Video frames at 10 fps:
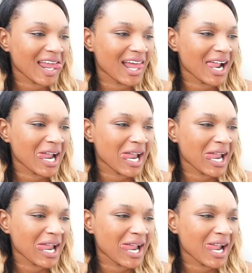
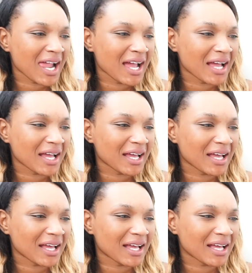
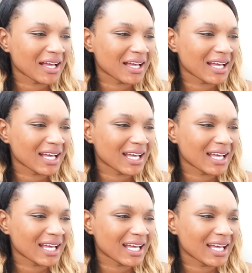
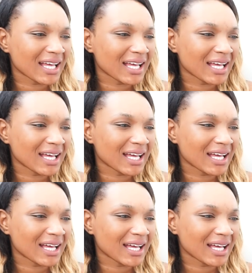This person isn't speaking.